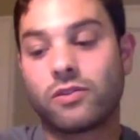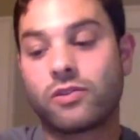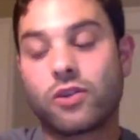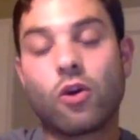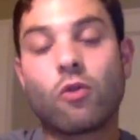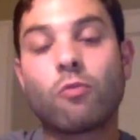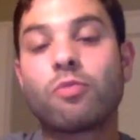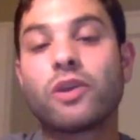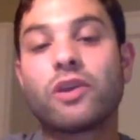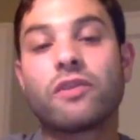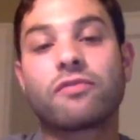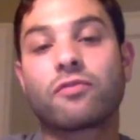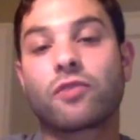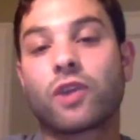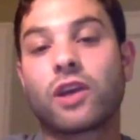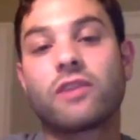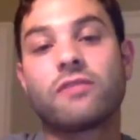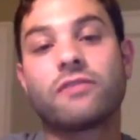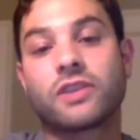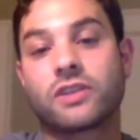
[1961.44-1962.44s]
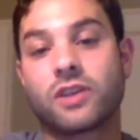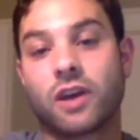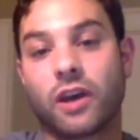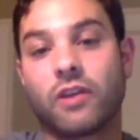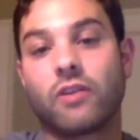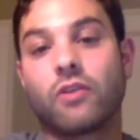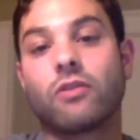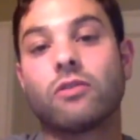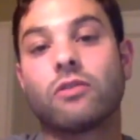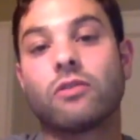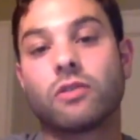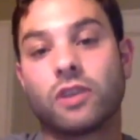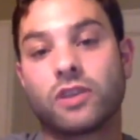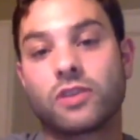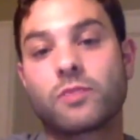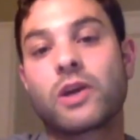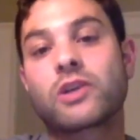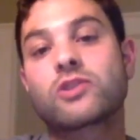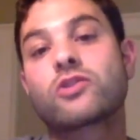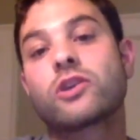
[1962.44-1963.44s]
don't be afraid of a title,
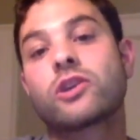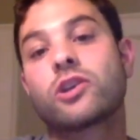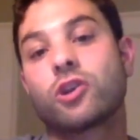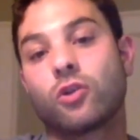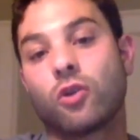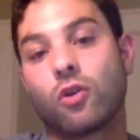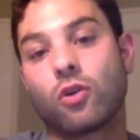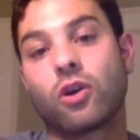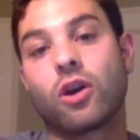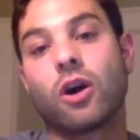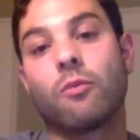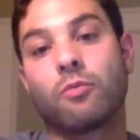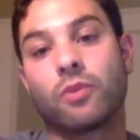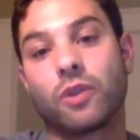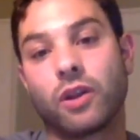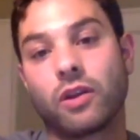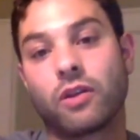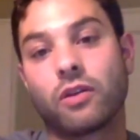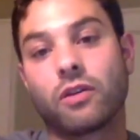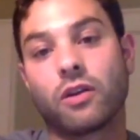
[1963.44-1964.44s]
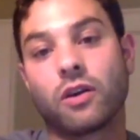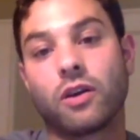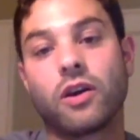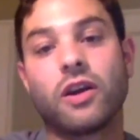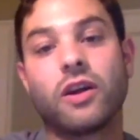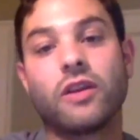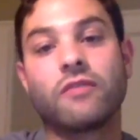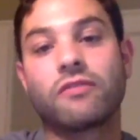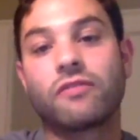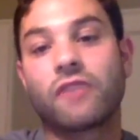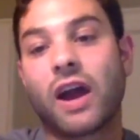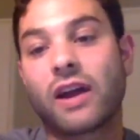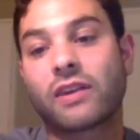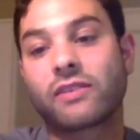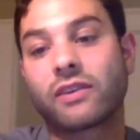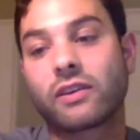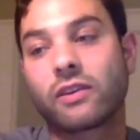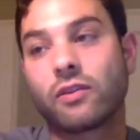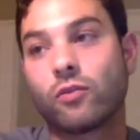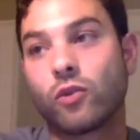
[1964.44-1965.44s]
especially in your own company. In fact,
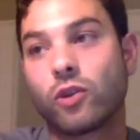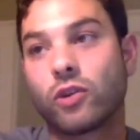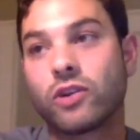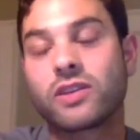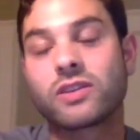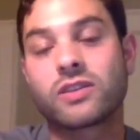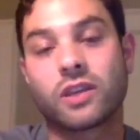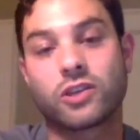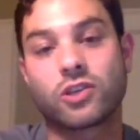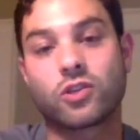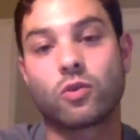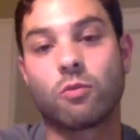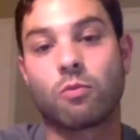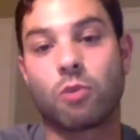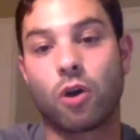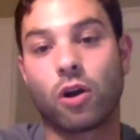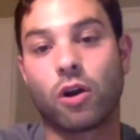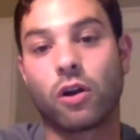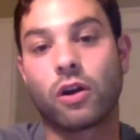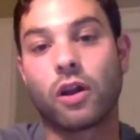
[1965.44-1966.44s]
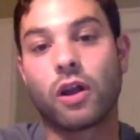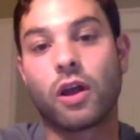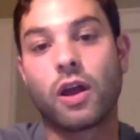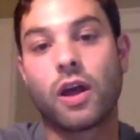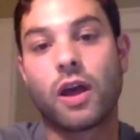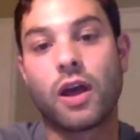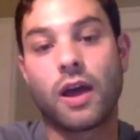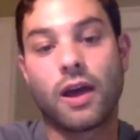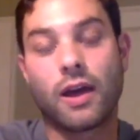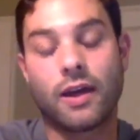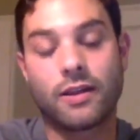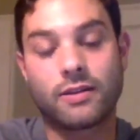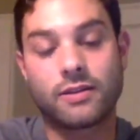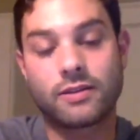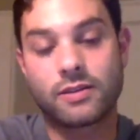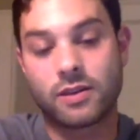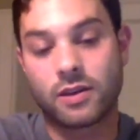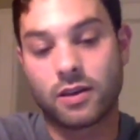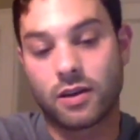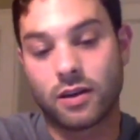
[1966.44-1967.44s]
it can really set you apart.
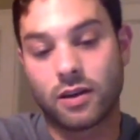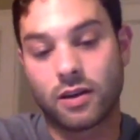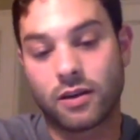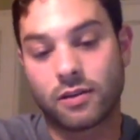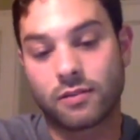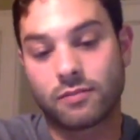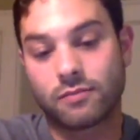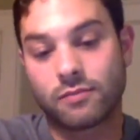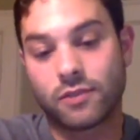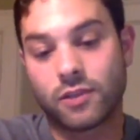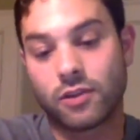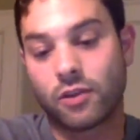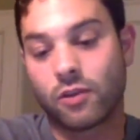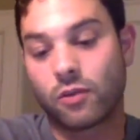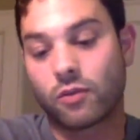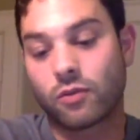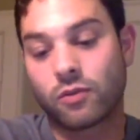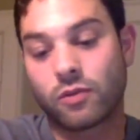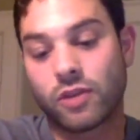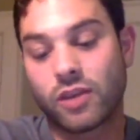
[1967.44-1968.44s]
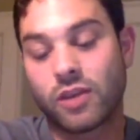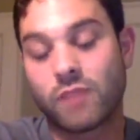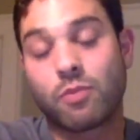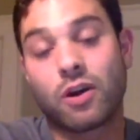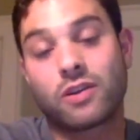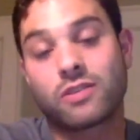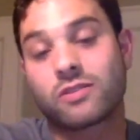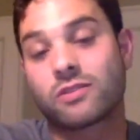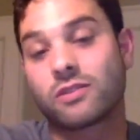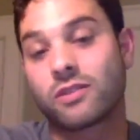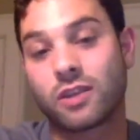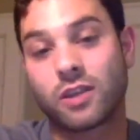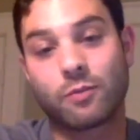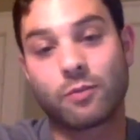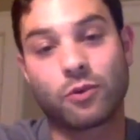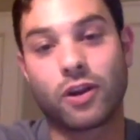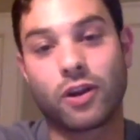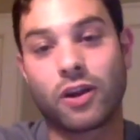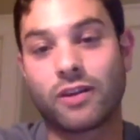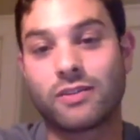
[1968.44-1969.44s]
And you know, keep hustling, keep
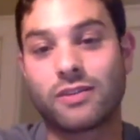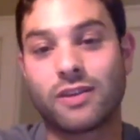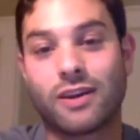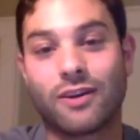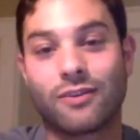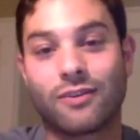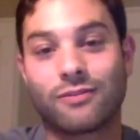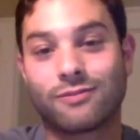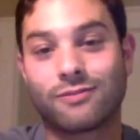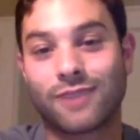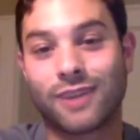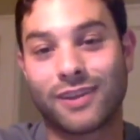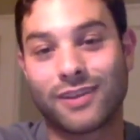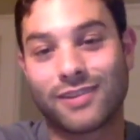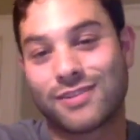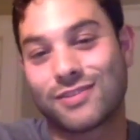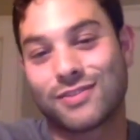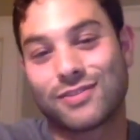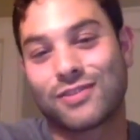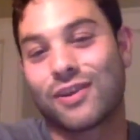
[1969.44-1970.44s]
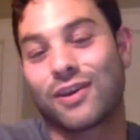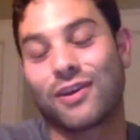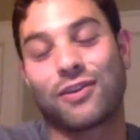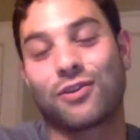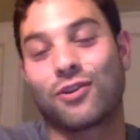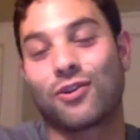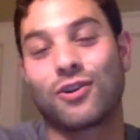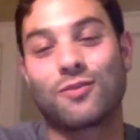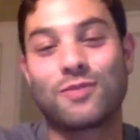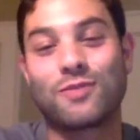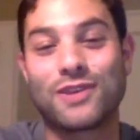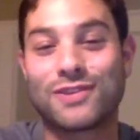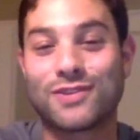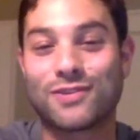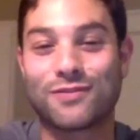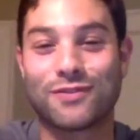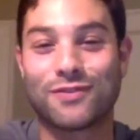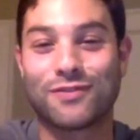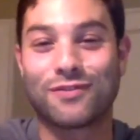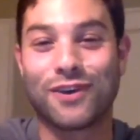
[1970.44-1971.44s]
your head down. I guess this is like 30 pieces
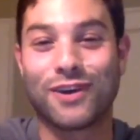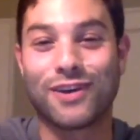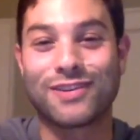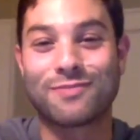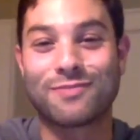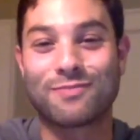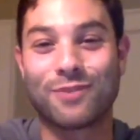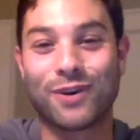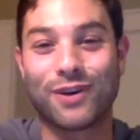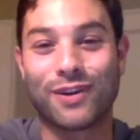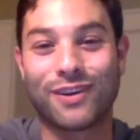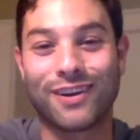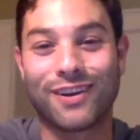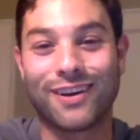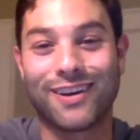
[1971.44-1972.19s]
of advice, but